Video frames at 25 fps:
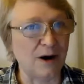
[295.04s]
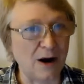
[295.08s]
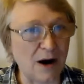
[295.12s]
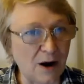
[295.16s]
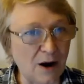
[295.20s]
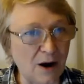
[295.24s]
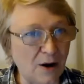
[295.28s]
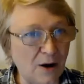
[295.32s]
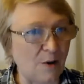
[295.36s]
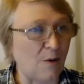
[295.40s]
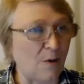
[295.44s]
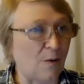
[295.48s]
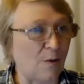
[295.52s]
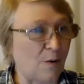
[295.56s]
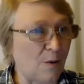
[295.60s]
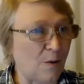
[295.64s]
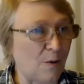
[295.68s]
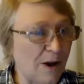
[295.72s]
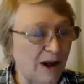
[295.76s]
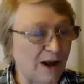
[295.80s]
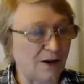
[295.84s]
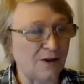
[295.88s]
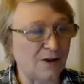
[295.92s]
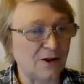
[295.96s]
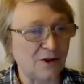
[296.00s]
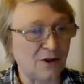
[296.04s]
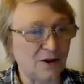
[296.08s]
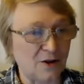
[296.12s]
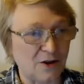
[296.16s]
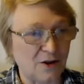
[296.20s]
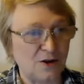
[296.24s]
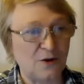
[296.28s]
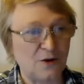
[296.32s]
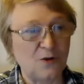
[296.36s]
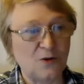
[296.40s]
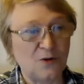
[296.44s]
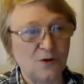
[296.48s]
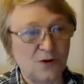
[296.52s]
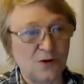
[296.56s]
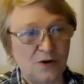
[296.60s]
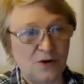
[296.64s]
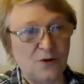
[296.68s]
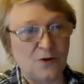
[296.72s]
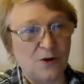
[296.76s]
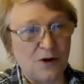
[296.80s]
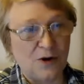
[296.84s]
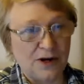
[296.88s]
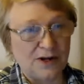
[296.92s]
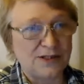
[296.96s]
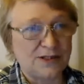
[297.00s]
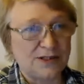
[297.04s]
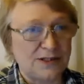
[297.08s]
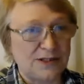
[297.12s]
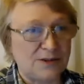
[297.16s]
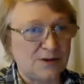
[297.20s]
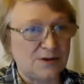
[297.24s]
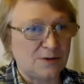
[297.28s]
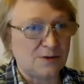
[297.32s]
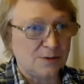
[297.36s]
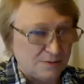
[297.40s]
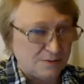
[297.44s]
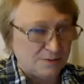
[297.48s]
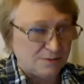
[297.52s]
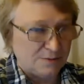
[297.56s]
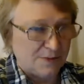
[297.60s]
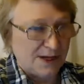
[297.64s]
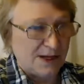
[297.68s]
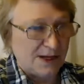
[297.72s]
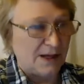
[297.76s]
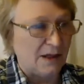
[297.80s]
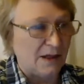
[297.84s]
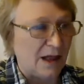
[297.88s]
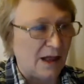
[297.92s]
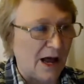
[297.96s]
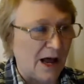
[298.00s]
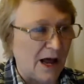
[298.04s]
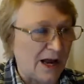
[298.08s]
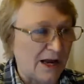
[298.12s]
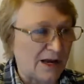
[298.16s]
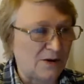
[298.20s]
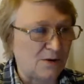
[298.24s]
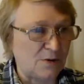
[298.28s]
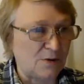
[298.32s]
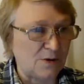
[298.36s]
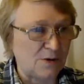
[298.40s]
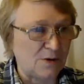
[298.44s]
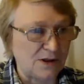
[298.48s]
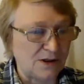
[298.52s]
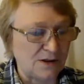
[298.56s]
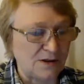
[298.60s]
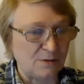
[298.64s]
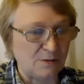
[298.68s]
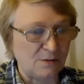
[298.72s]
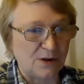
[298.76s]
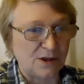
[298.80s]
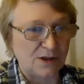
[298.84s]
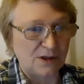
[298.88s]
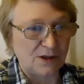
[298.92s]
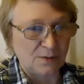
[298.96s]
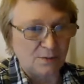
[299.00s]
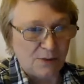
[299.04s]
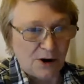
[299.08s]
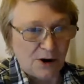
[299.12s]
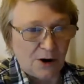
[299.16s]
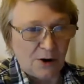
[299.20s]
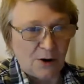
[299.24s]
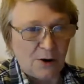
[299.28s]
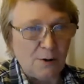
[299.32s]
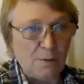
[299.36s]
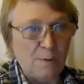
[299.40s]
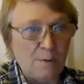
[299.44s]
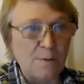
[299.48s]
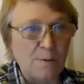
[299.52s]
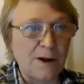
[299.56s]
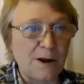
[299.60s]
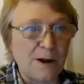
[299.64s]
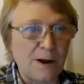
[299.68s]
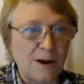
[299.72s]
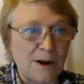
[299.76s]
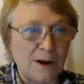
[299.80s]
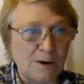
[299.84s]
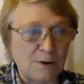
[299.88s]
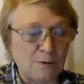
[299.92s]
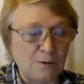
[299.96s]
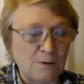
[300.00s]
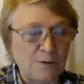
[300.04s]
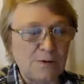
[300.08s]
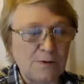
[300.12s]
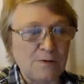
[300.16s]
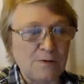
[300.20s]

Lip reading: Oh, well, you want to be allied with the Pope and